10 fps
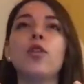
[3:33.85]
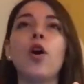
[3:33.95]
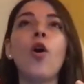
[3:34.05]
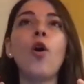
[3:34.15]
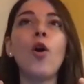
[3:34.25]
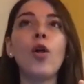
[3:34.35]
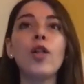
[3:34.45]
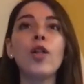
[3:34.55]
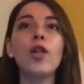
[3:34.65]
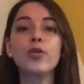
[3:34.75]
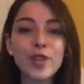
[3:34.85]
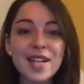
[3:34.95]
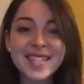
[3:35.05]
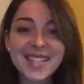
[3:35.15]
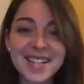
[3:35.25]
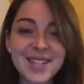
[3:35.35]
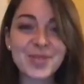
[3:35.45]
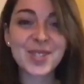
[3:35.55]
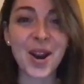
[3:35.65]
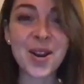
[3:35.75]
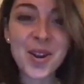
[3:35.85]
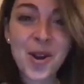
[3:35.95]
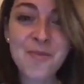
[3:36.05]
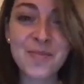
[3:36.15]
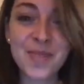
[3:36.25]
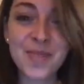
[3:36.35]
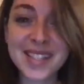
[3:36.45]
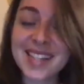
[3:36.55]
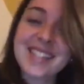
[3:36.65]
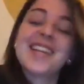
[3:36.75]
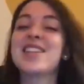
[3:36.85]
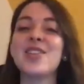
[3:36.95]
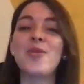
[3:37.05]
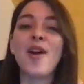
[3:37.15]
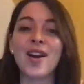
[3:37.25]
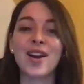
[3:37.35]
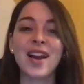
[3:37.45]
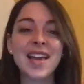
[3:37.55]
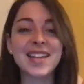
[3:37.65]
whole reason you start your own business and you are